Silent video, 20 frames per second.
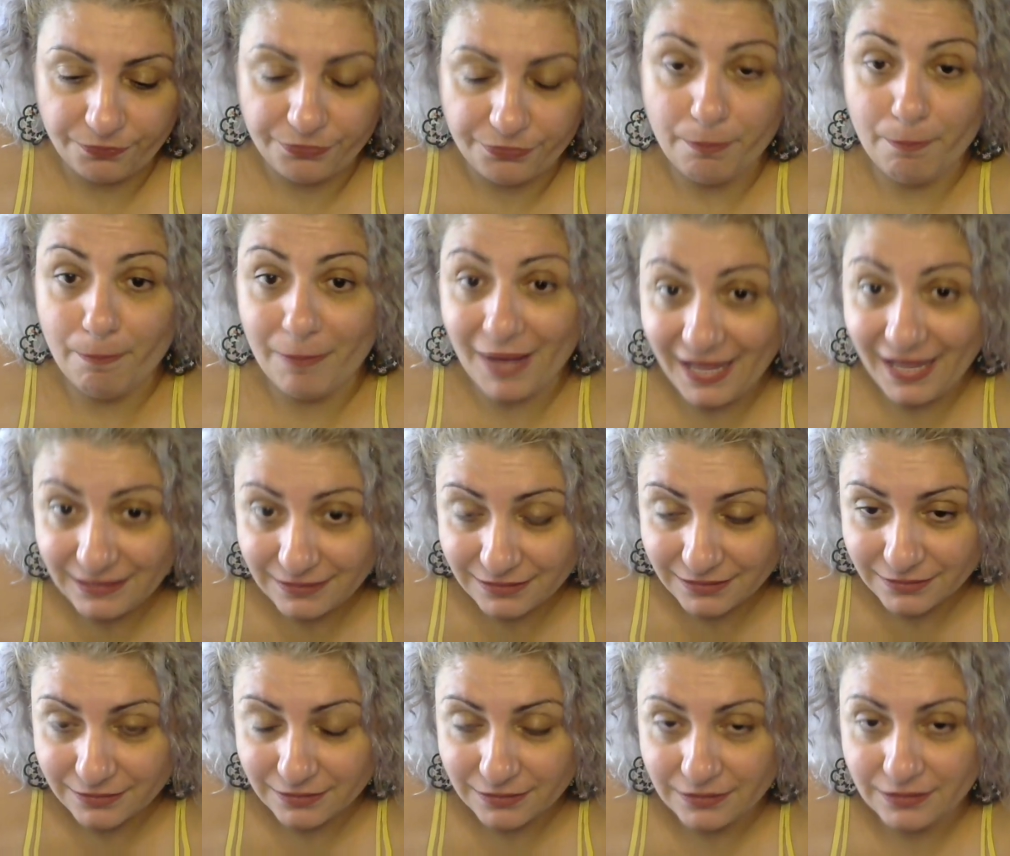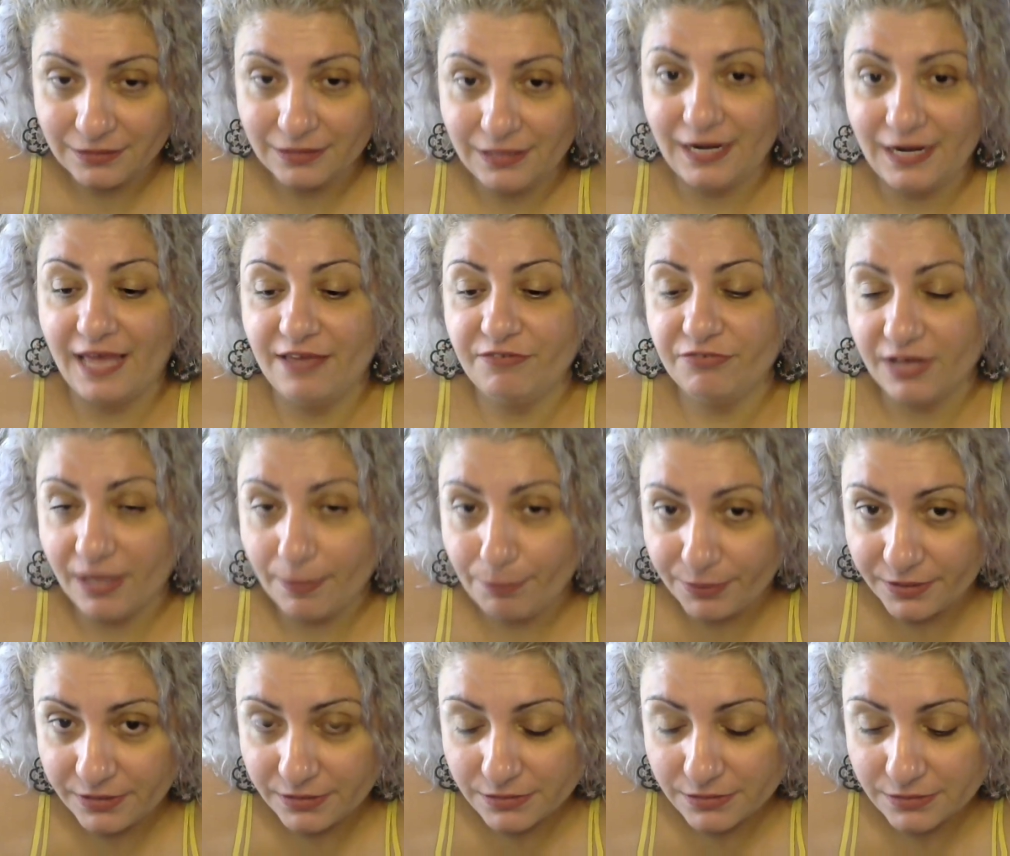But life
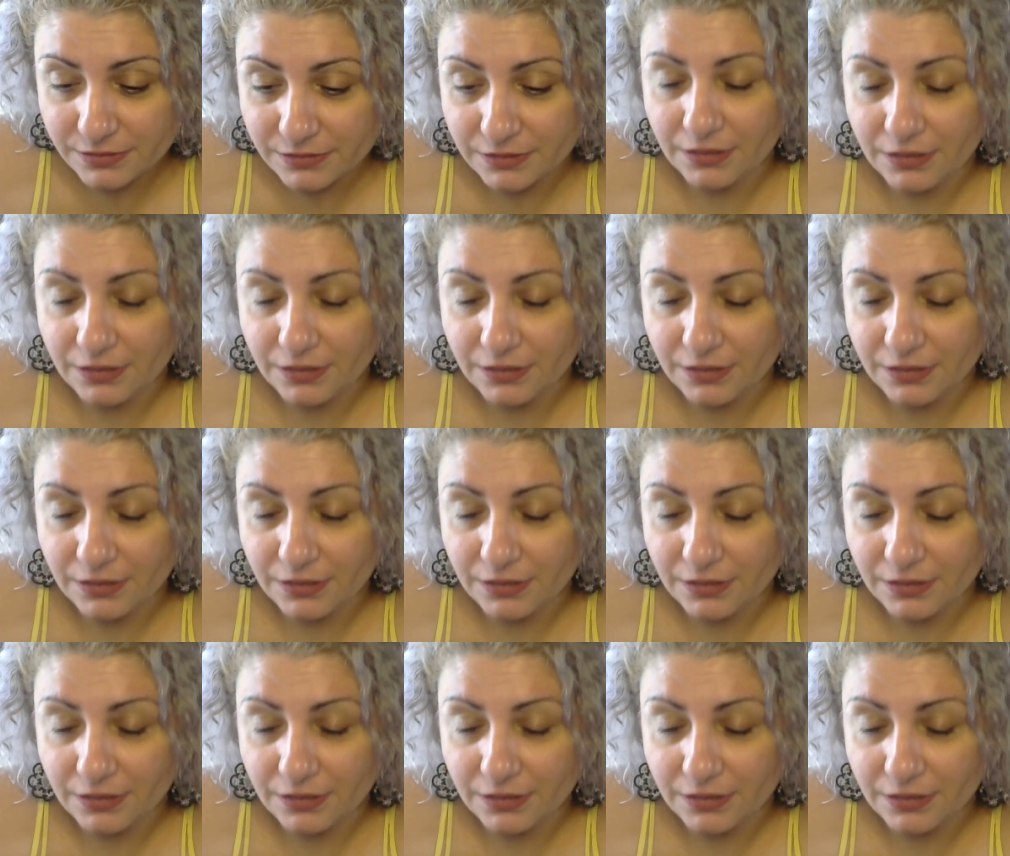happens